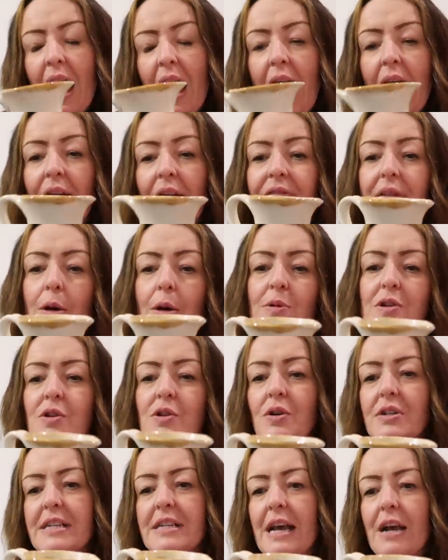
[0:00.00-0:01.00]
And that was
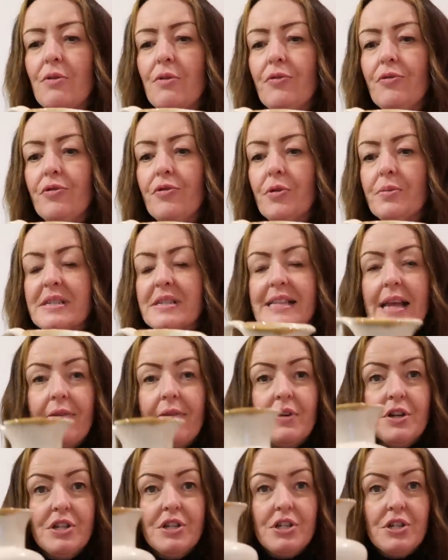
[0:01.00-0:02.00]
knocked down from
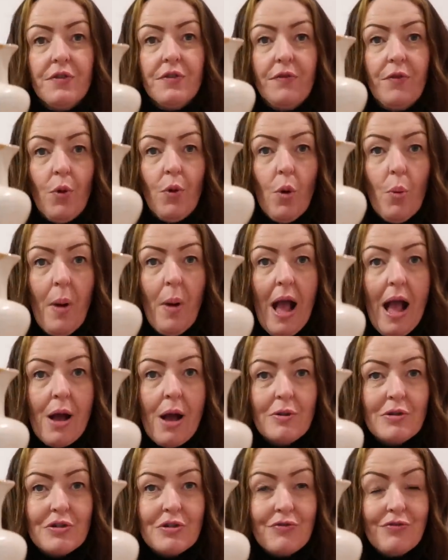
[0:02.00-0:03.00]
£7 to
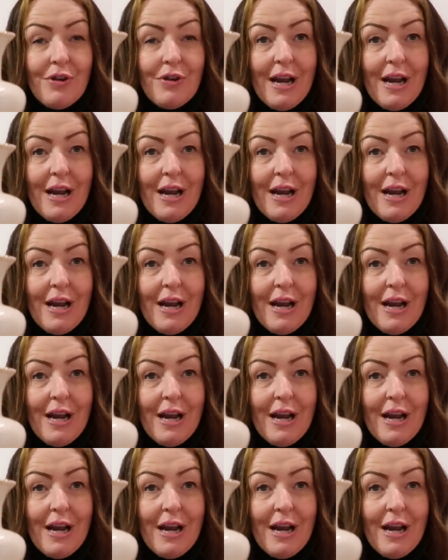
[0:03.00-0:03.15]
£4.